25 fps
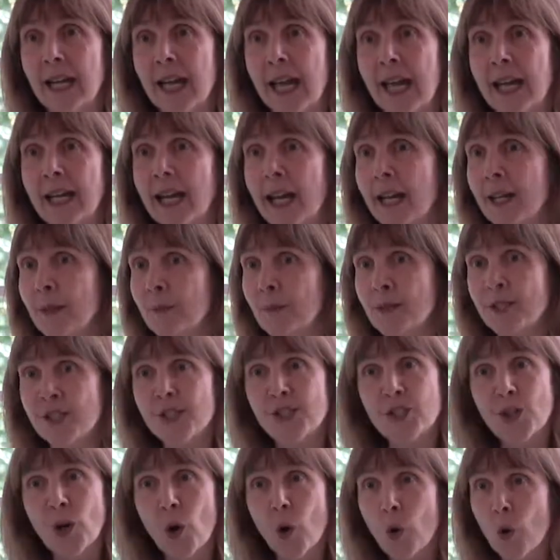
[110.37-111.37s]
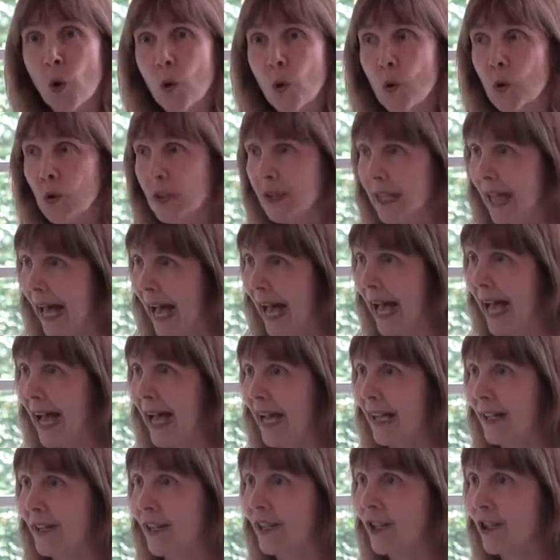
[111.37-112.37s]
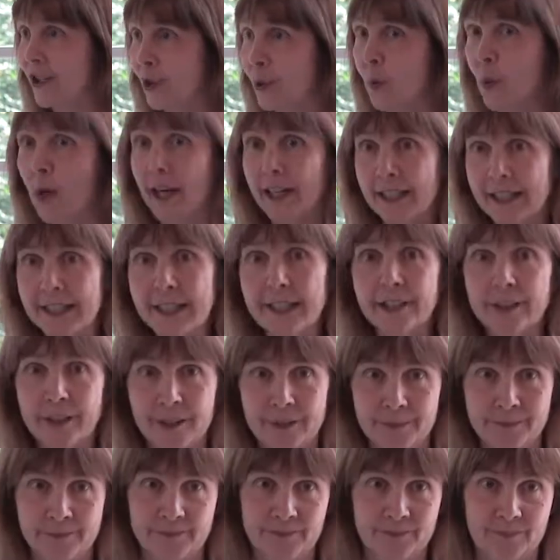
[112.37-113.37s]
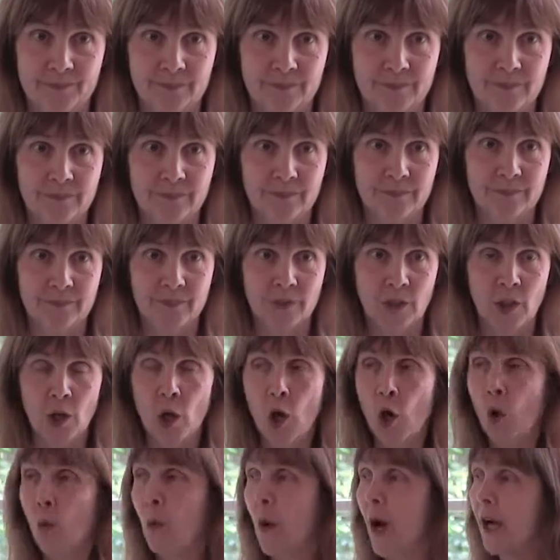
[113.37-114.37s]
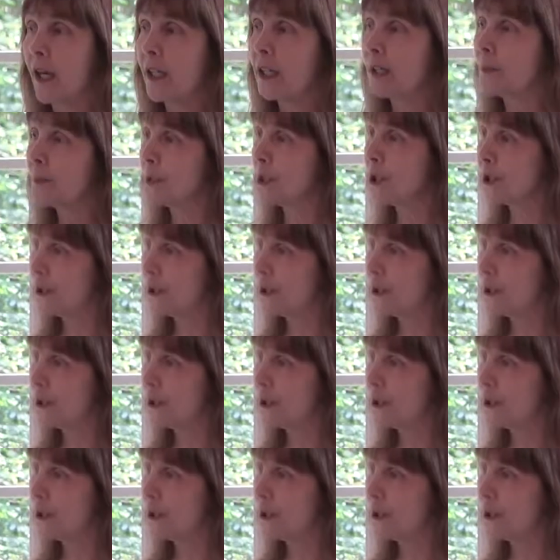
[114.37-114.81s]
And I am so glad you are here. Welcome